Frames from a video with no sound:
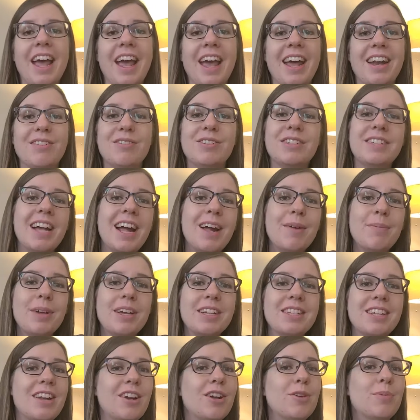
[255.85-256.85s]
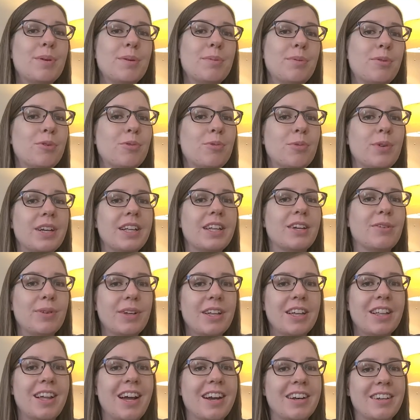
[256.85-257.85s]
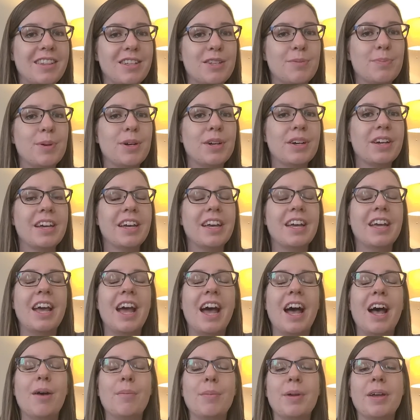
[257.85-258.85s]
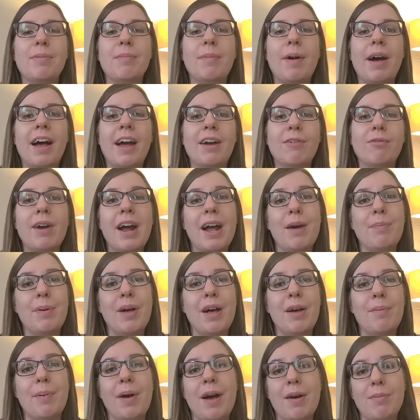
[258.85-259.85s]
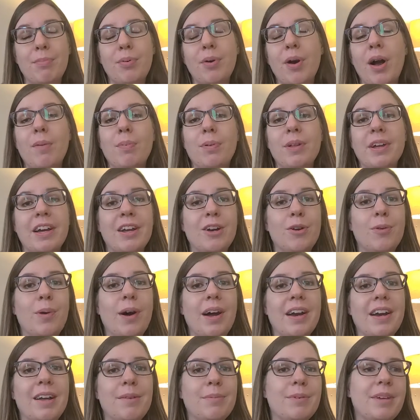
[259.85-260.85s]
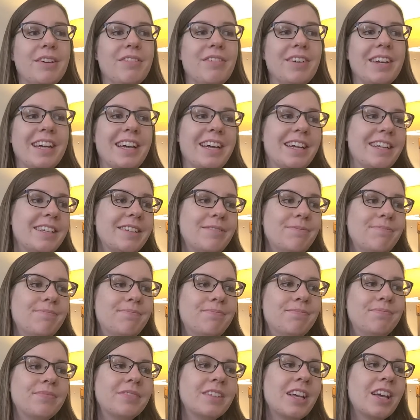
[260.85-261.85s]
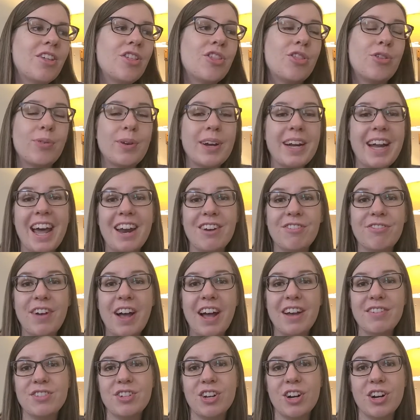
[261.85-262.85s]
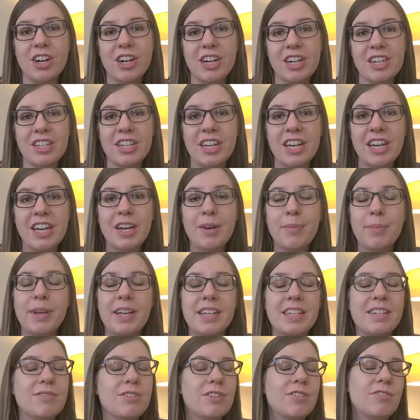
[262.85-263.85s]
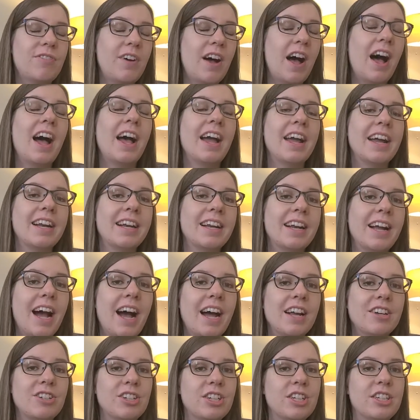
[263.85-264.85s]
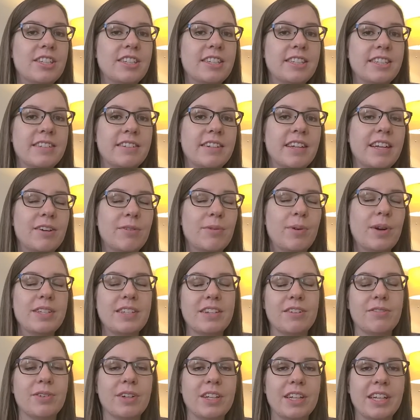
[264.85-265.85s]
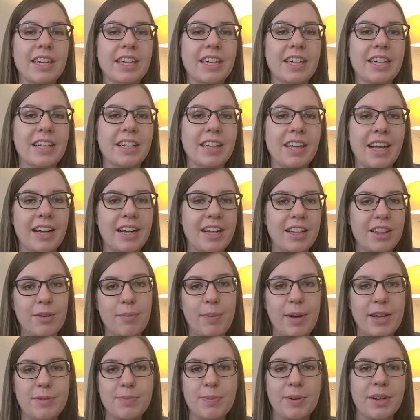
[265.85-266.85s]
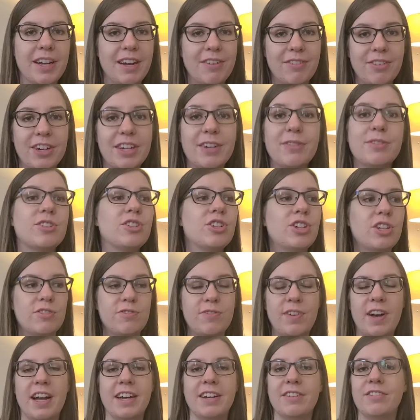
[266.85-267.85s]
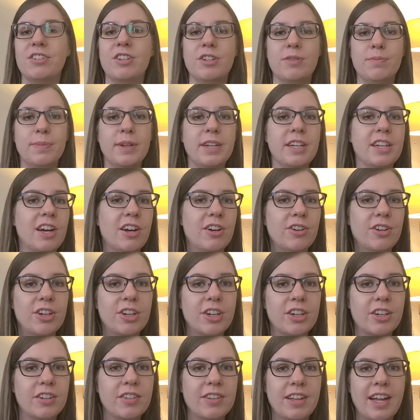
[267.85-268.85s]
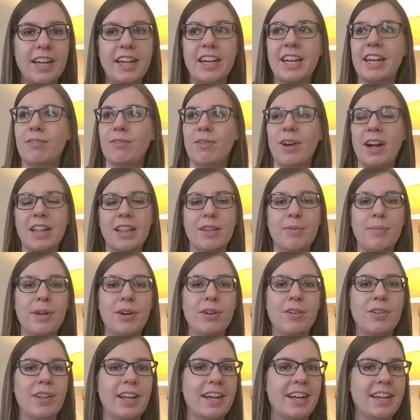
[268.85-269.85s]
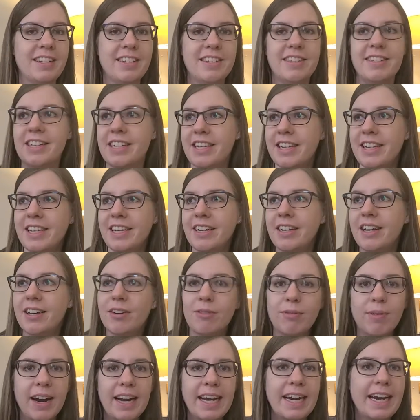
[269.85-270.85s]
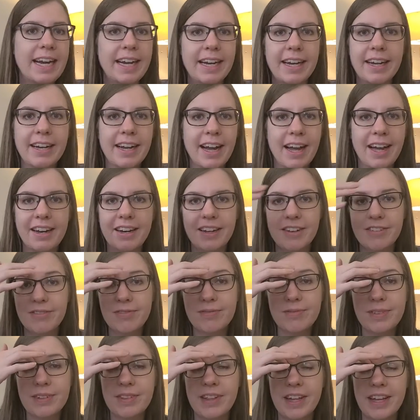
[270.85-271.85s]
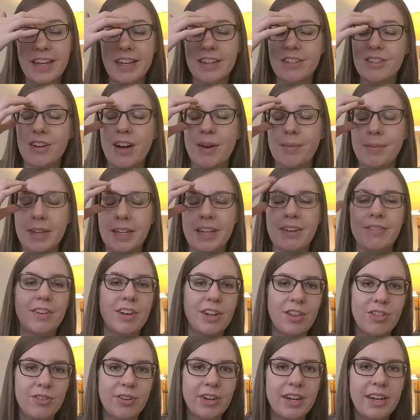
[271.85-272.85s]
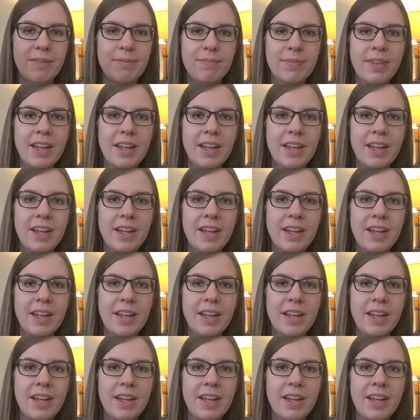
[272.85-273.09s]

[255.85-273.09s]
And it was sad because I know people really, really liked this book. In my wrap up, I'm probably going to wind up giving it 3 out of 5 stars because it was fine. It wasn't really like the best book ever. It was just fine. It was just mediocre, like right in the middle, like a C rating kind of thing. So I'm going to give it a 3.